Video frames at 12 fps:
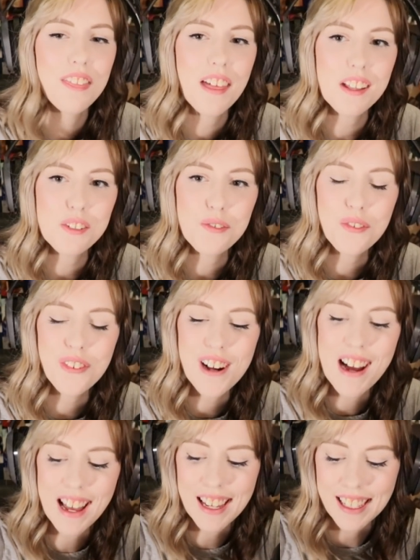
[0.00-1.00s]
That's
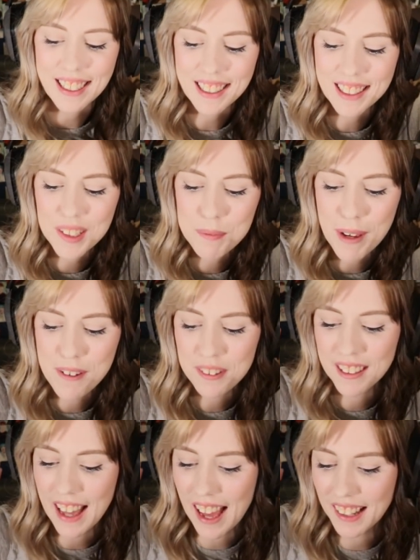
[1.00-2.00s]
right. My
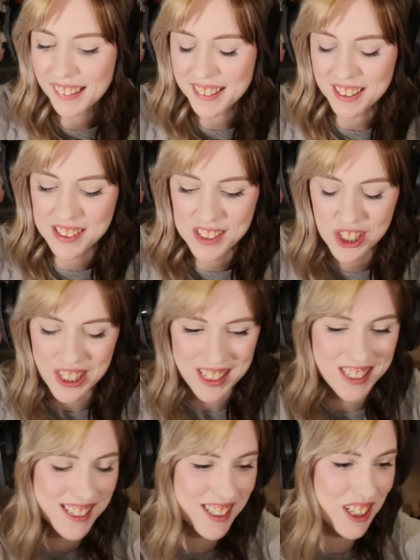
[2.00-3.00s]
friend Alice, she
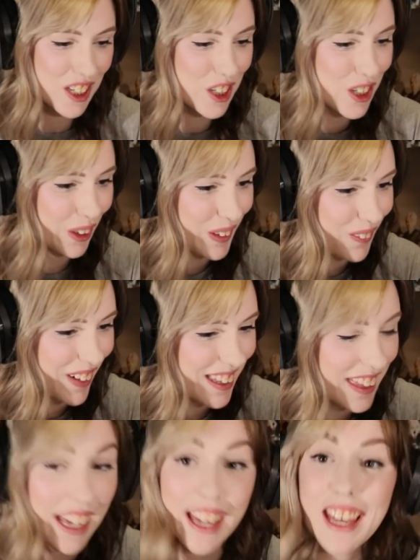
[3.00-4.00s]
showed me
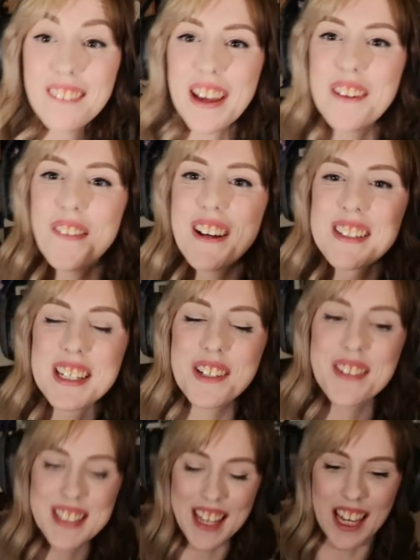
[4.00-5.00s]
the Eve. It
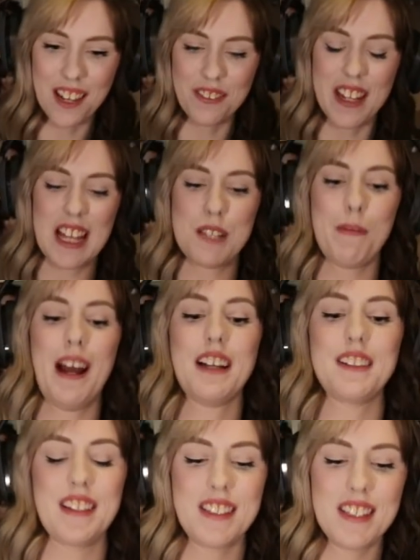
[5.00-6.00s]
was the Eve dance
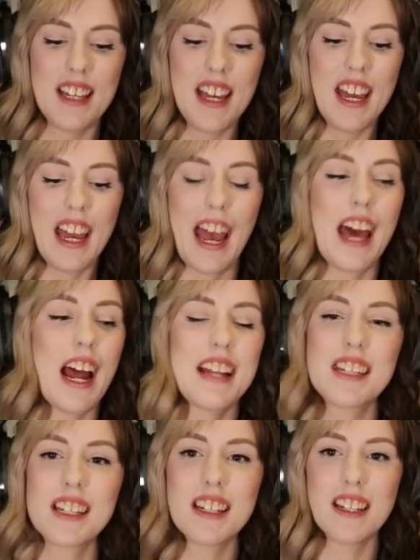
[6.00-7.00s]
practice. And
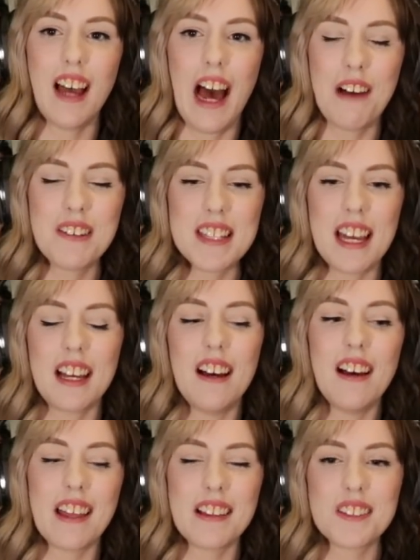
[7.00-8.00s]
I was like,
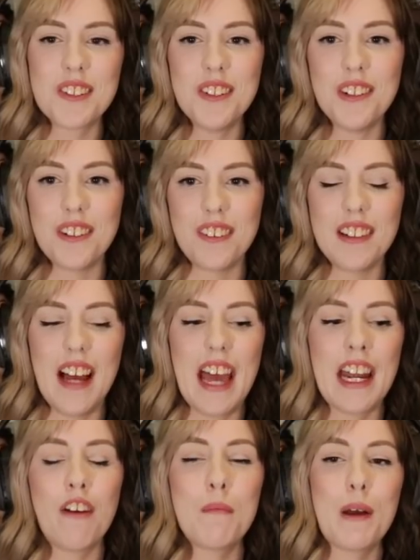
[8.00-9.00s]
oh yeah, that's cool.
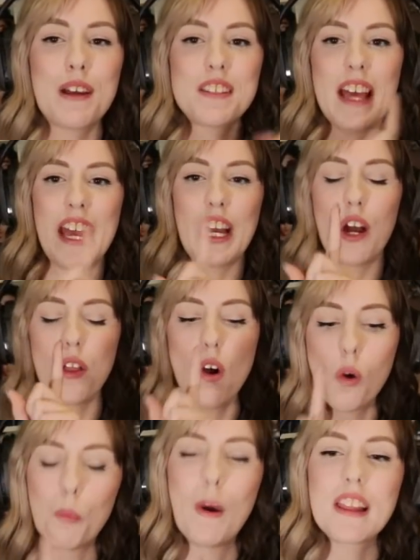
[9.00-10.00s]
And I remember her saying
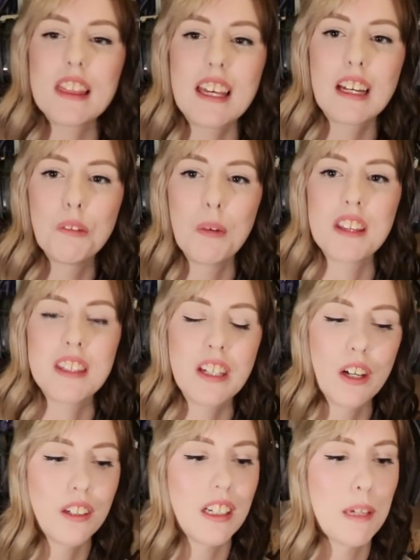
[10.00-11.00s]
one thing and one thing
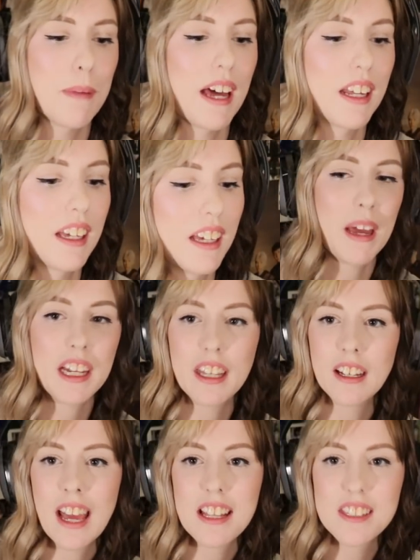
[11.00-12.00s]
only about it.
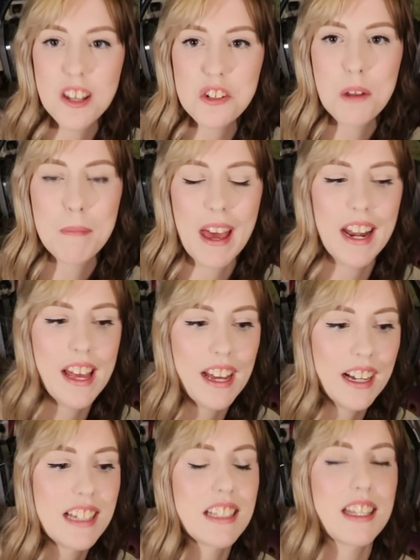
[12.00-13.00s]
Baekhyun had such a bad
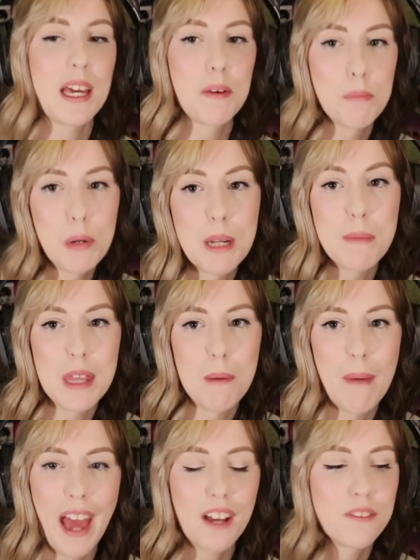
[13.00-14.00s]
haircut that they would put him in the
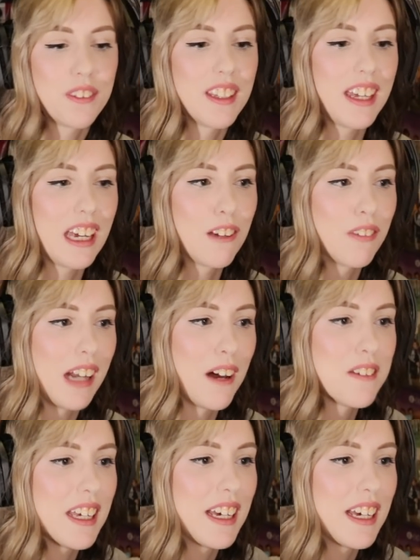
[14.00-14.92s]
back for the Eve. And I was